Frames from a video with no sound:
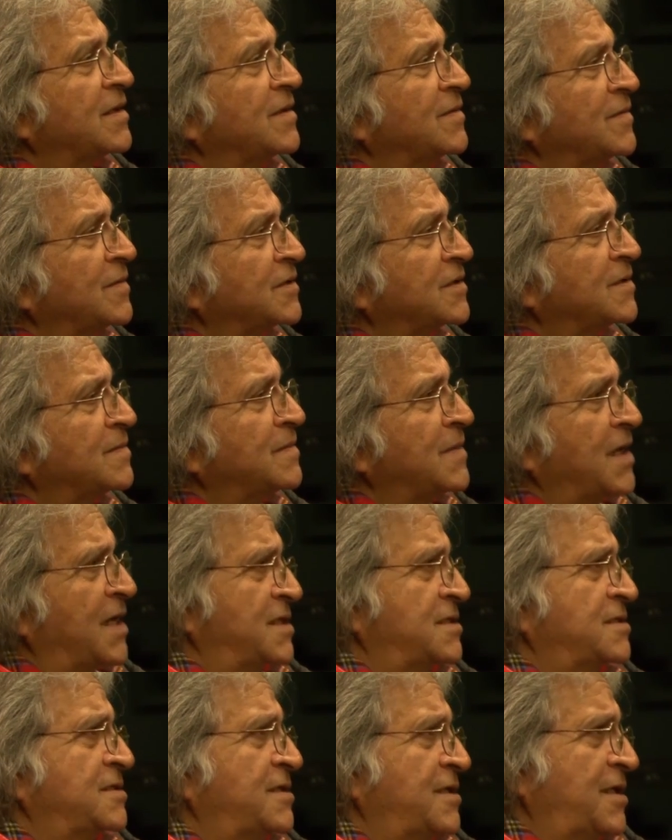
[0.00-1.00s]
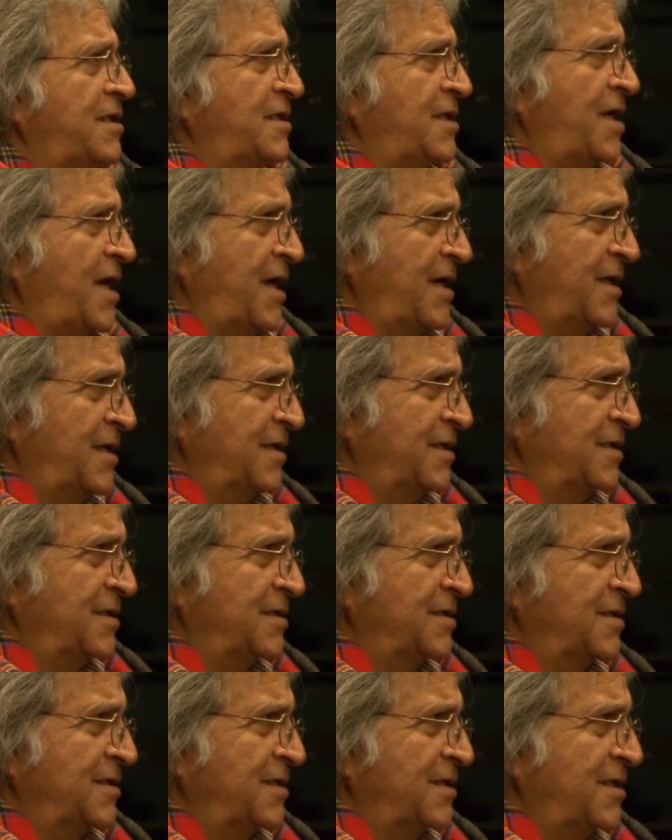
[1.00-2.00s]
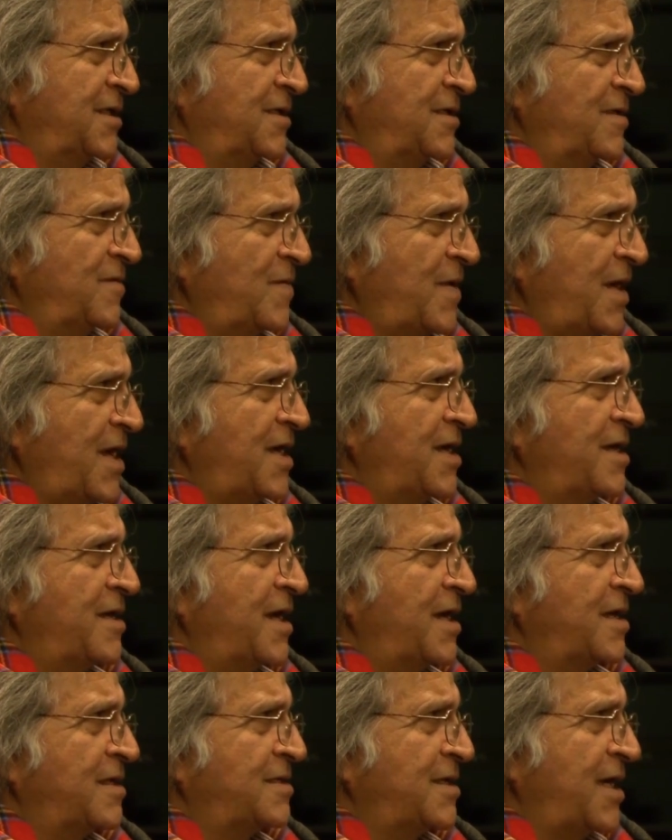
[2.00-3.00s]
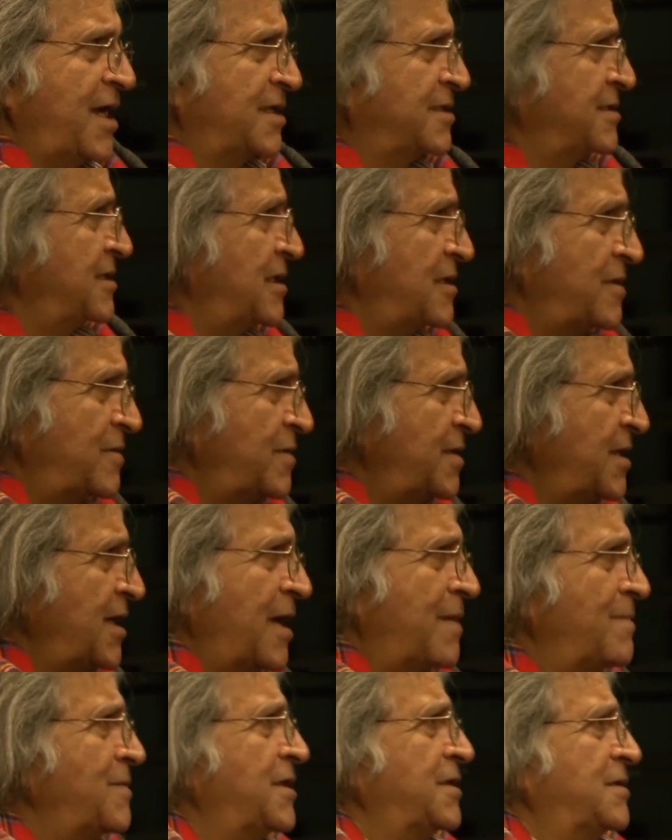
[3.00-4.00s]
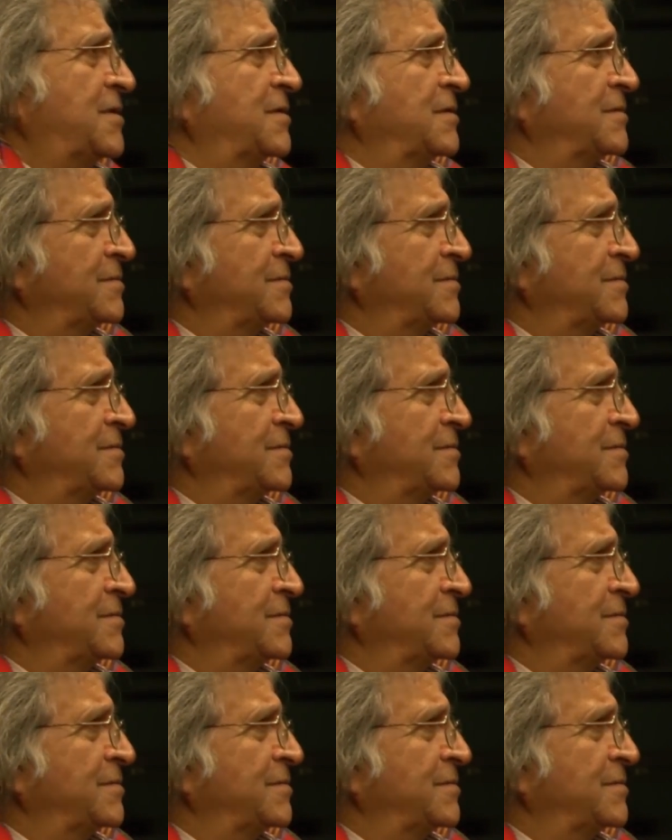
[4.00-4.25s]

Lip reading: was a master in that. The way he read texts, including Hamlet.